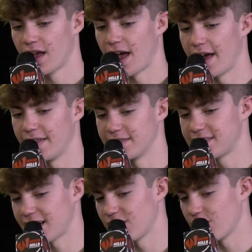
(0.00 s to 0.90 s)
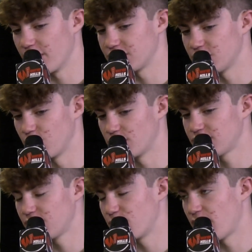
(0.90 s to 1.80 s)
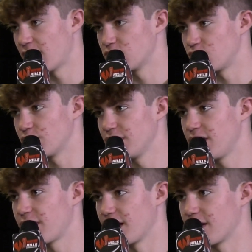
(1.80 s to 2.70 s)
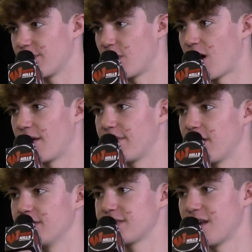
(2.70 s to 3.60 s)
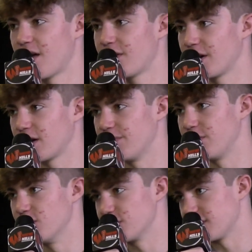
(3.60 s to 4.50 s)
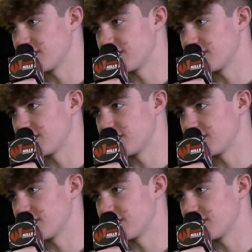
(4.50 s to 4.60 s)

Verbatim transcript: And second question, what do the Browns really think of their offense? Another confusing